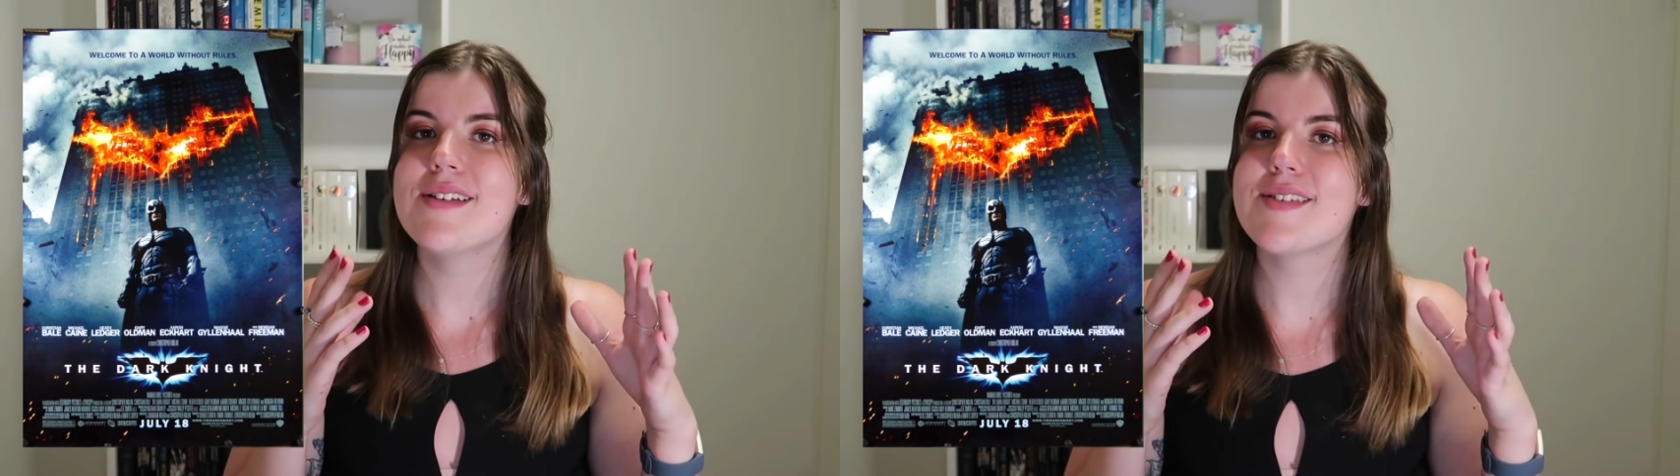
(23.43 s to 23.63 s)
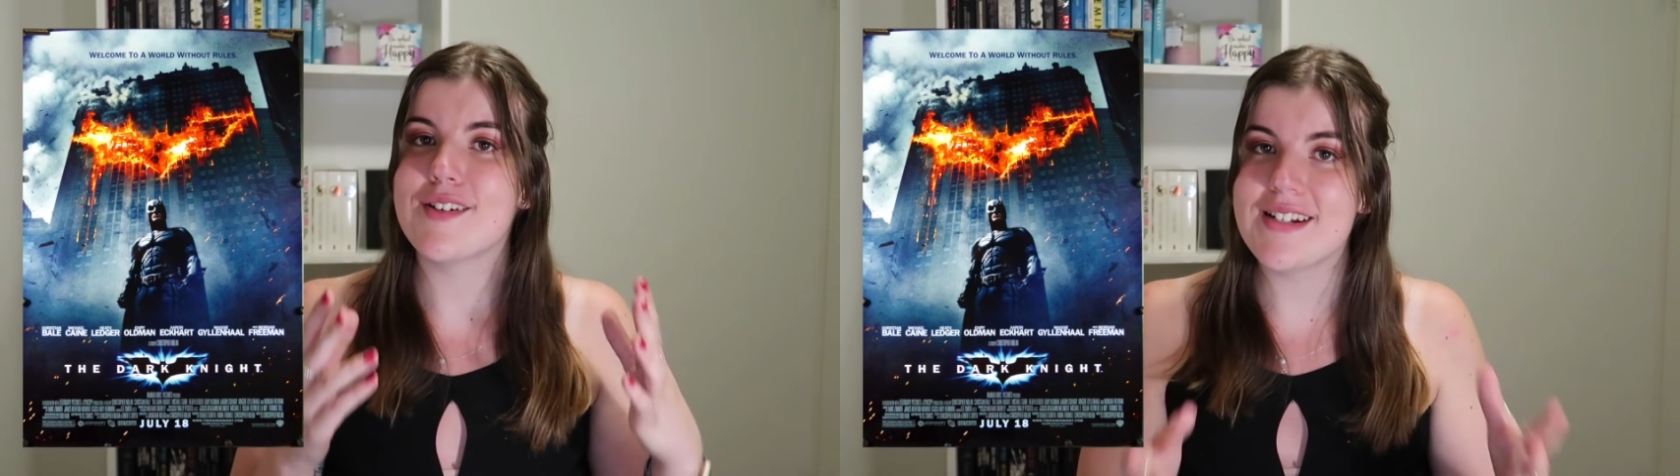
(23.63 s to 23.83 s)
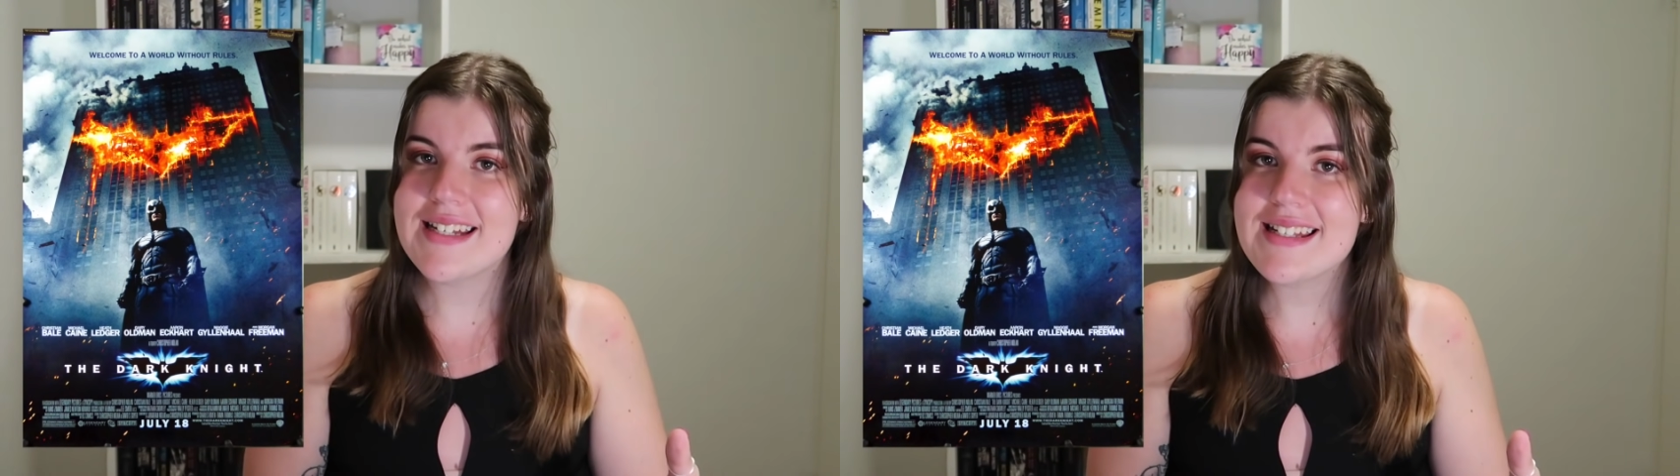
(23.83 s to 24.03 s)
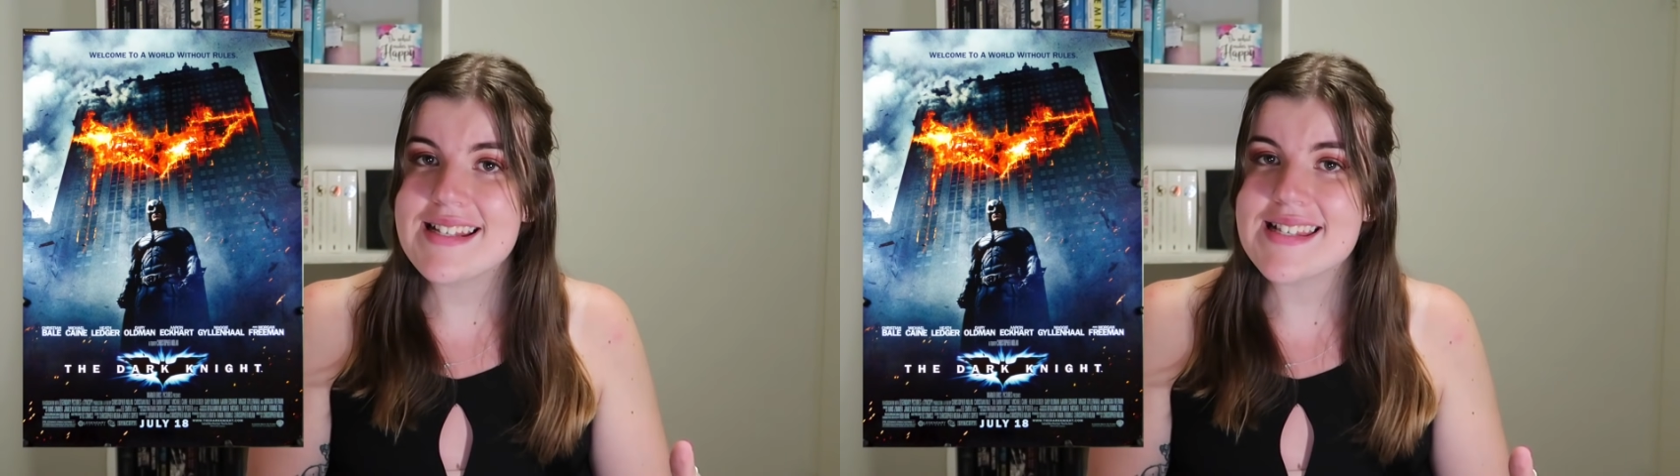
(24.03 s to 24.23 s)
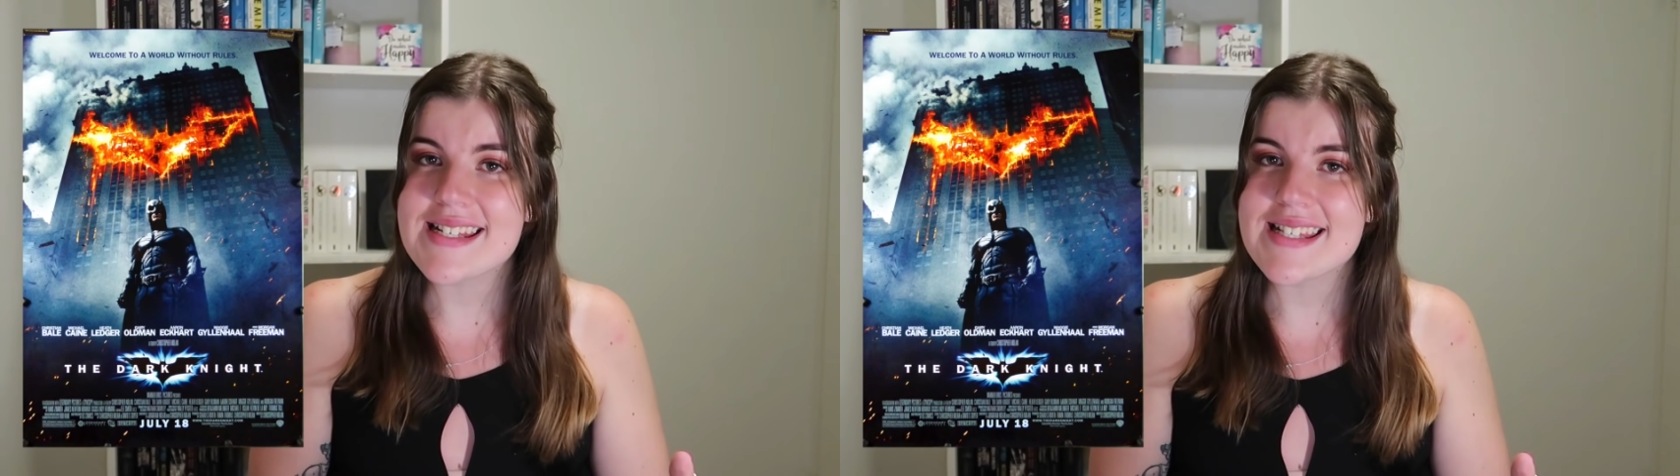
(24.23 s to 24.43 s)
So
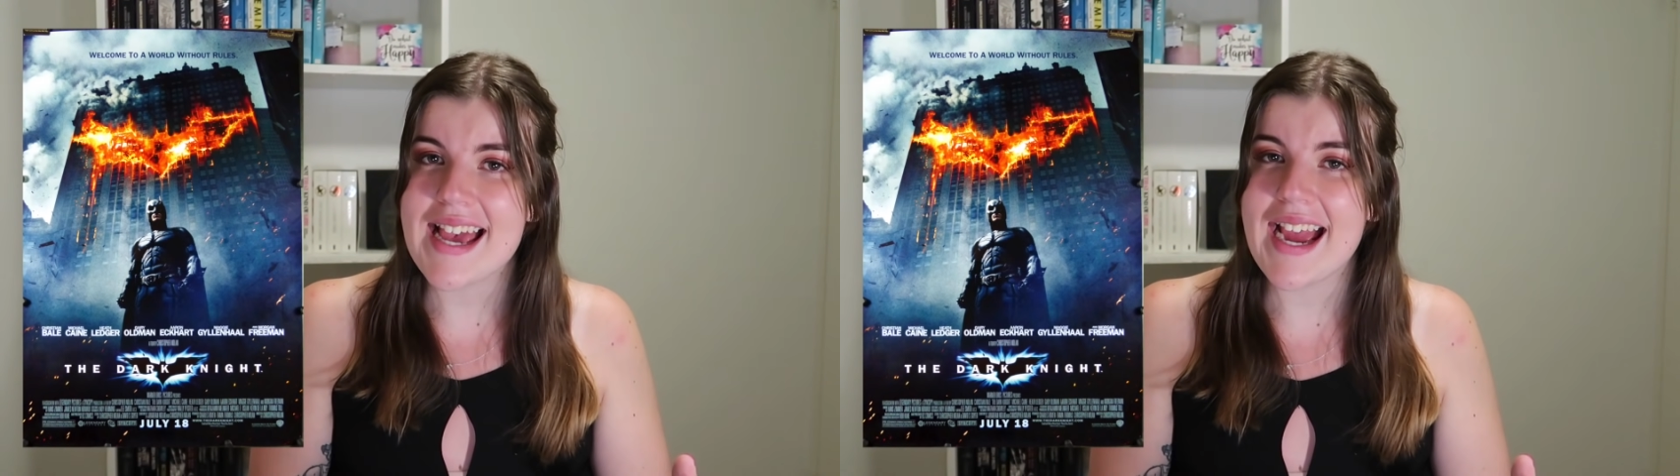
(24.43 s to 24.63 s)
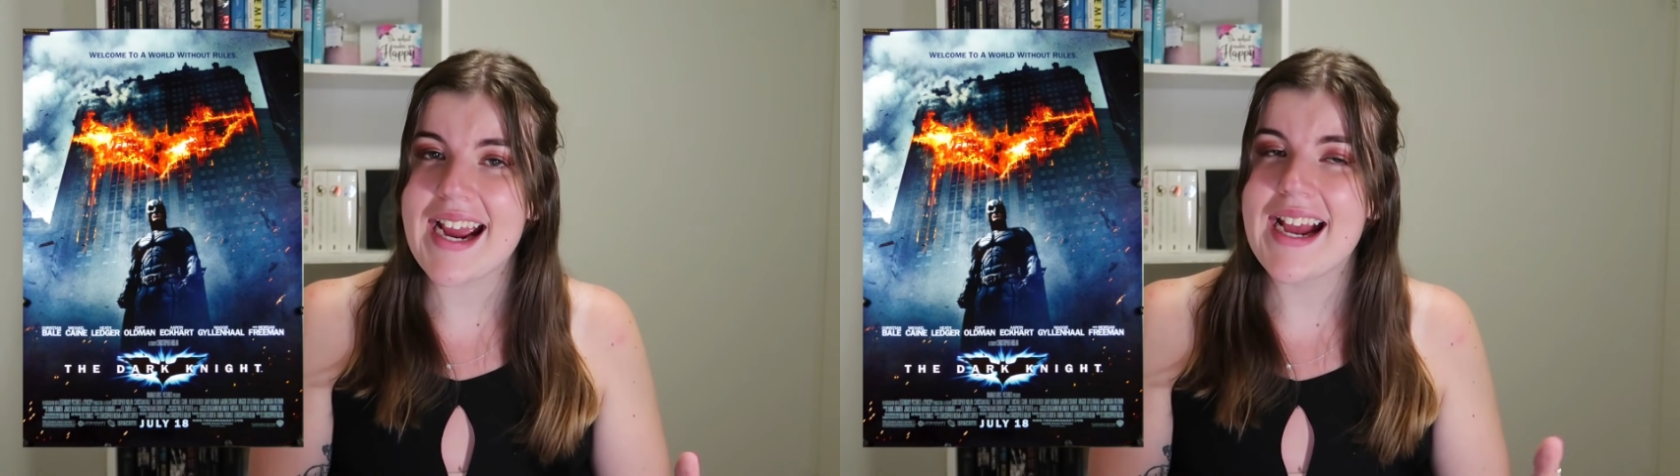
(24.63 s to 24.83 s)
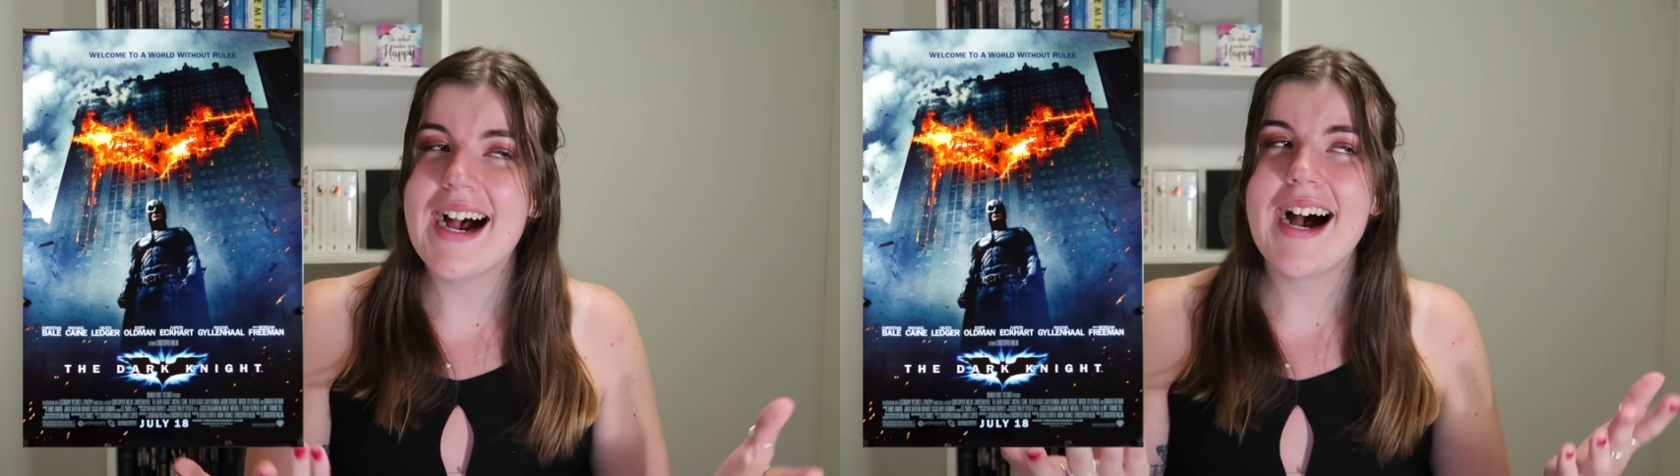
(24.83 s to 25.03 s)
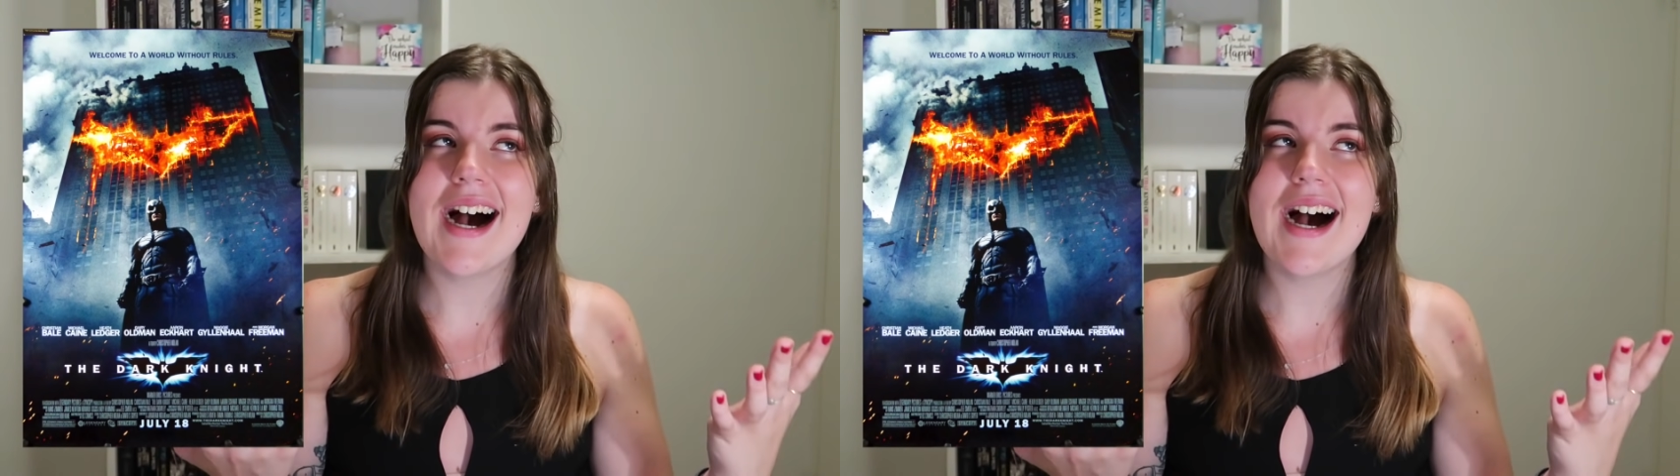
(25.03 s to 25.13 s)
needless to say,